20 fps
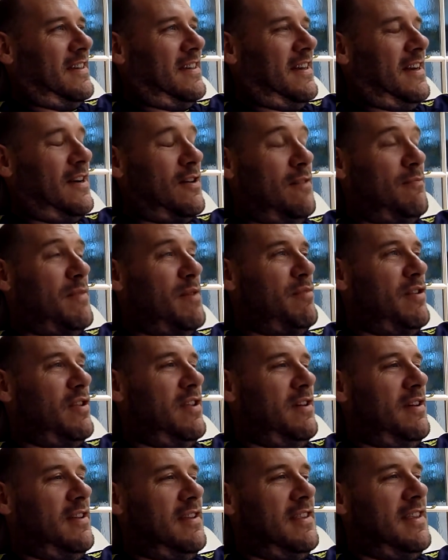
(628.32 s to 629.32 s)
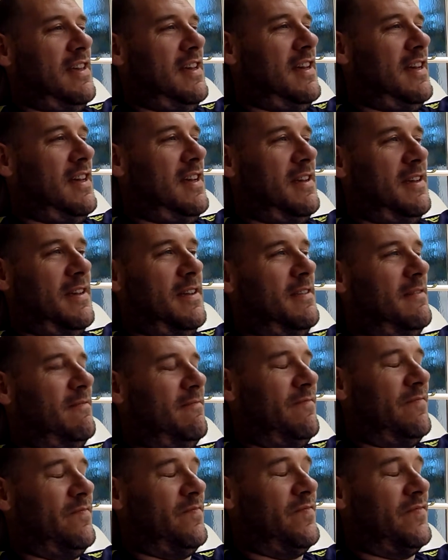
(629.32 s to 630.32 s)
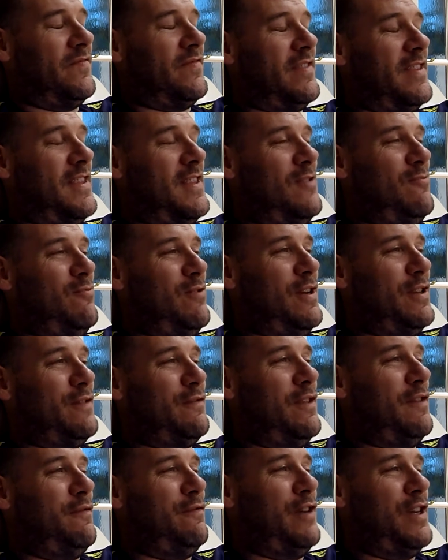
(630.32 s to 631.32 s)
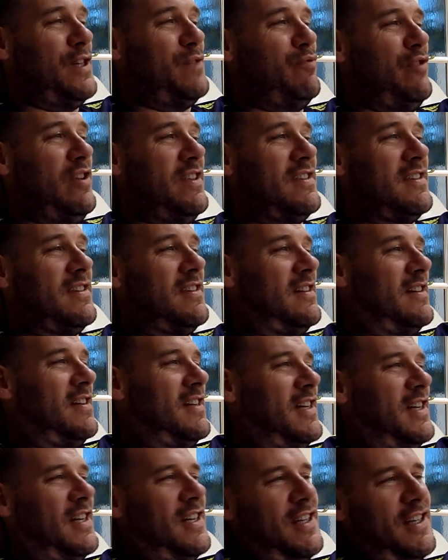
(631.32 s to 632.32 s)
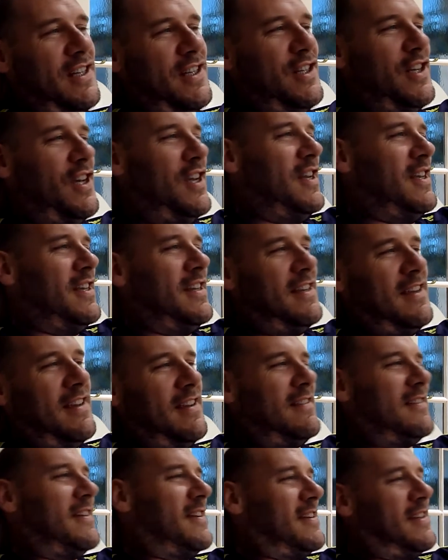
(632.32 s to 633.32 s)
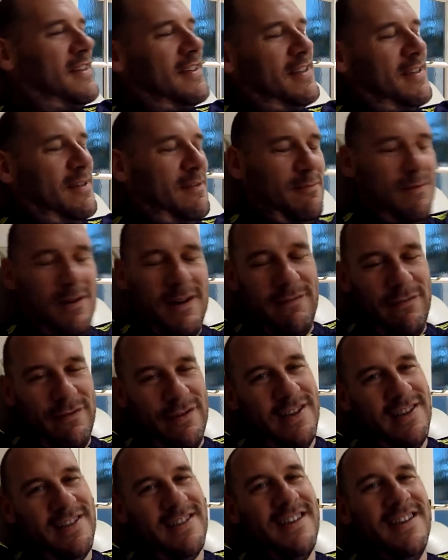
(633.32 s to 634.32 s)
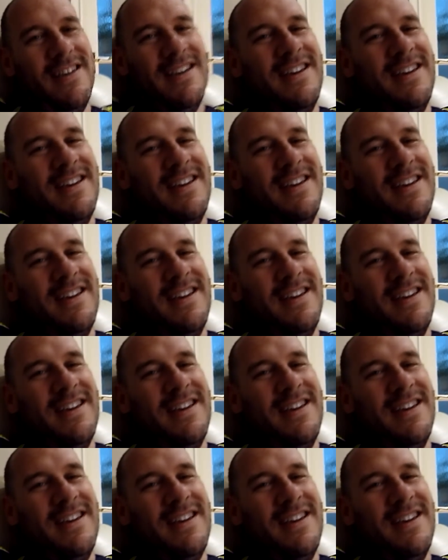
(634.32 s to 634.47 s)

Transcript: I can't remember the, the the words for the Fresh Prince chilling, whatever it is.